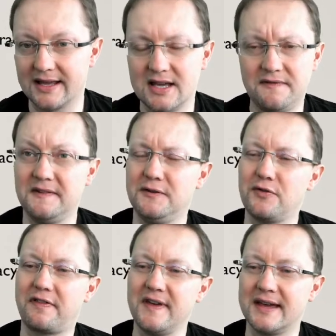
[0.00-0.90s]
if you
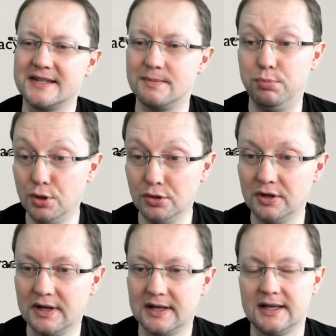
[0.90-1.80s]
think it's
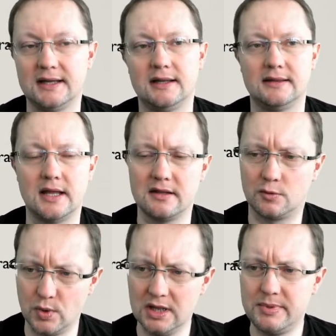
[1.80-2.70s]
blue, then
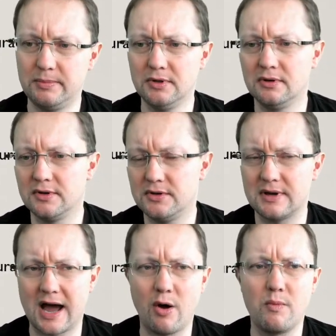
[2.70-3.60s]
it will be blue.
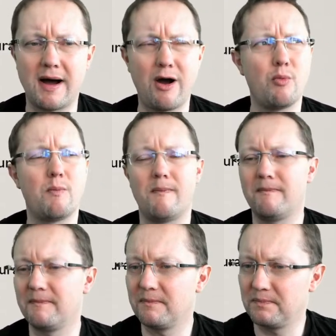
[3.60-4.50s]

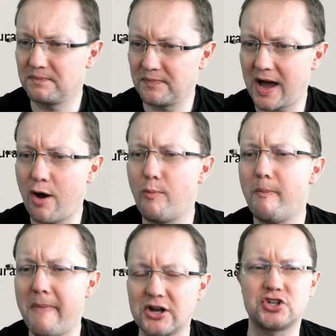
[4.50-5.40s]
How
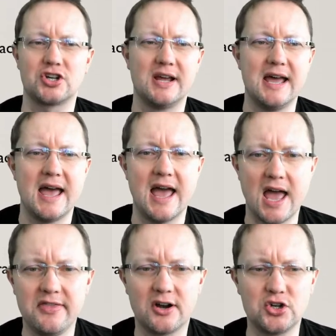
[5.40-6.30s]
much
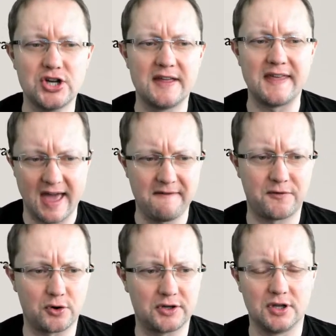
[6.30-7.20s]
energy and
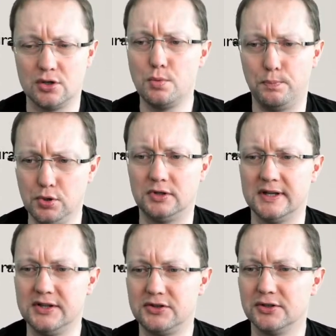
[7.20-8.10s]
effort you put
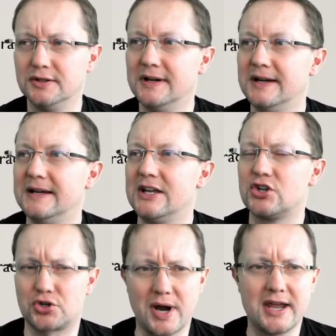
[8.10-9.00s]
into
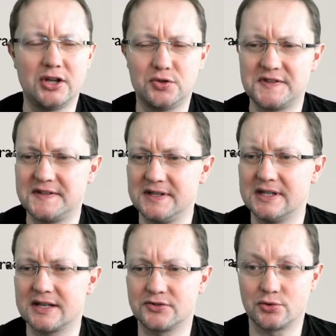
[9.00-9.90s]
trying to see it
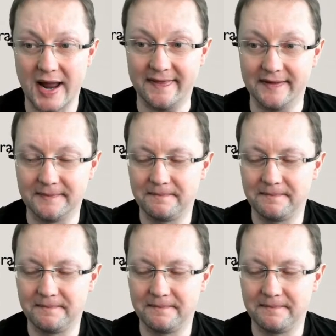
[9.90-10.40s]
as red.